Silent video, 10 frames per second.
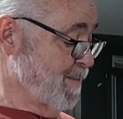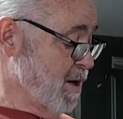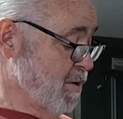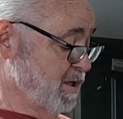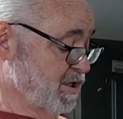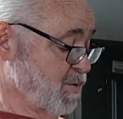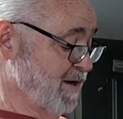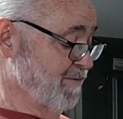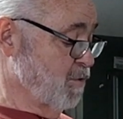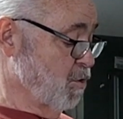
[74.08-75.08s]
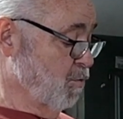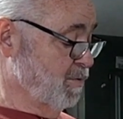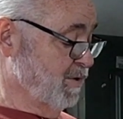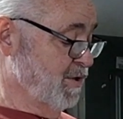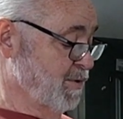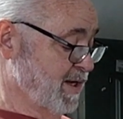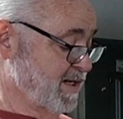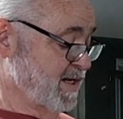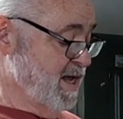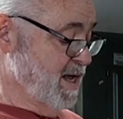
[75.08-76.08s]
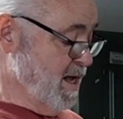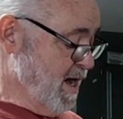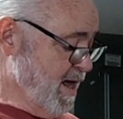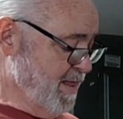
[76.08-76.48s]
hour 20 volt unit. I